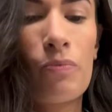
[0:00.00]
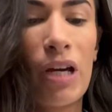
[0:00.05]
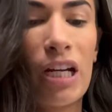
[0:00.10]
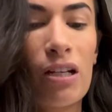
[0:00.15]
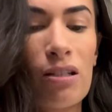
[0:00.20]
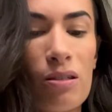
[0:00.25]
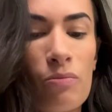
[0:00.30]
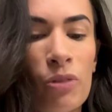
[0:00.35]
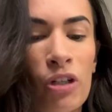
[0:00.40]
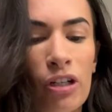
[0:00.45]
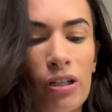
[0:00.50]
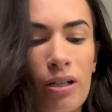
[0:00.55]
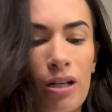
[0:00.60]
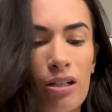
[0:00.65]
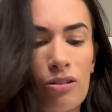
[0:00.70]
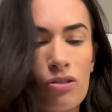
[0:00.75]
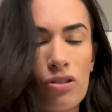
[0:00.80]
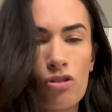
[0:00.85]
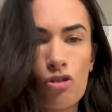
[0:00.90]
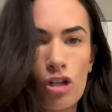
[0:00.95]
my cousin
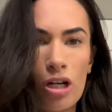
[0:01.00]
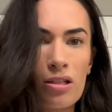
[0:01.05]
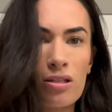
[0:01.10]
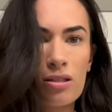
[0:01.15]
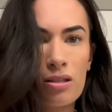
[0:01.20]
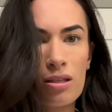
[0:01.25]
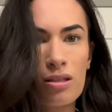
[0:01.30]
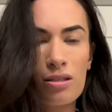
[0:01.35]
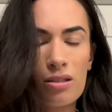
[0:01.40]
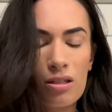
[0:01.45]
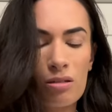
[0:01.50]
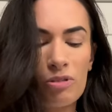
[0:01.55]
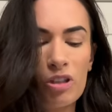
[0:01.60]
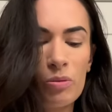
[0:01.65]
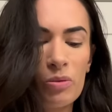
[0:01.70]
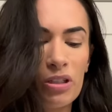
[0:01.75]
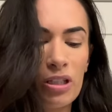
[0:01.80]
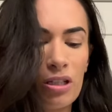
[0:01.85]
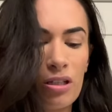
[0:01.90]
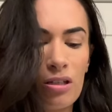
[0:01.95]
Mariana suggested this to me
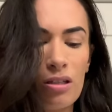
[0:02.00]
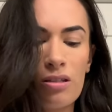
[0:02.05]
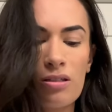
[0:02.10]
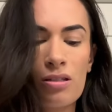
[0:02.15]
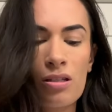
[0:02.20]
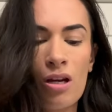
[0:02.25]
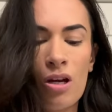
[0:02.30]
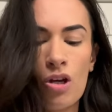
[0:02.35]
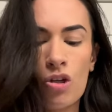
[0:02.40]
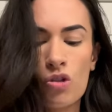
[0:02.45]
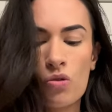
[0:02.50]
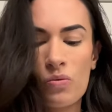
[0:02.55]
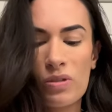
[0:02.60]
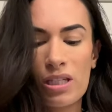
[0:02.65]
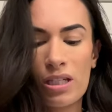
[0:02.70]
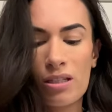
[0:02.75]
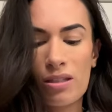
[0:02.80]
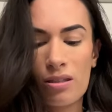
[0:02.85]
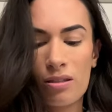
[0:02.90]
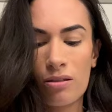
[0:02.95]
because she was
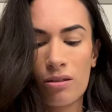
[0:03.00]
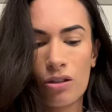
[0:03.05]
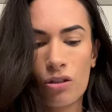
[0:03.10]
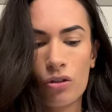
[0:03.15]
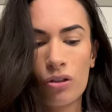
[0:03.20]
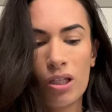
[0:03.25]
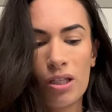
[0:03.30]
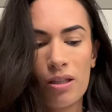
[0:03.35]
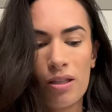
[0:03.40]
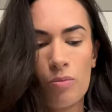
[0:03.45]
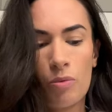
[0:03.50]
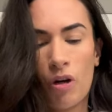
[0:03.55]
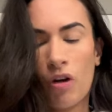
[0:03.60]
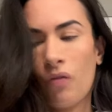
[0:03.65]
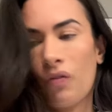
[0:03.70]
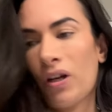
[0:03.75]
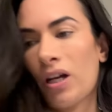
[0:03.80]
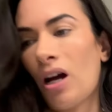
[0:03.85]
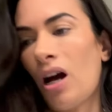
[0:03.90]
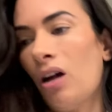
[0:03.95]
like, it's literally the
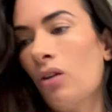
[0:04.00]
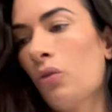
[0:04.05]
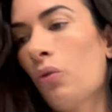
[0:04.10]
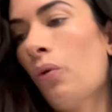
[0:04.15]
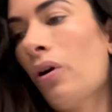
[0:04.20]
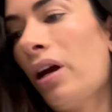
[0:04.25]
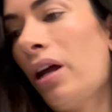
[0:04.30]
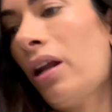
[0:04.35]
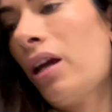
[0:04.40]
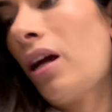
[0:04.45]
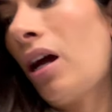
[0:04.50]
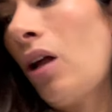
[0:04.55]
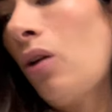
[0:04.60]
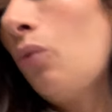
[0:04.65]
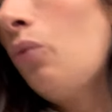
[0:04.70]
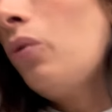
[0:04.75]
perfect contour. And I kind of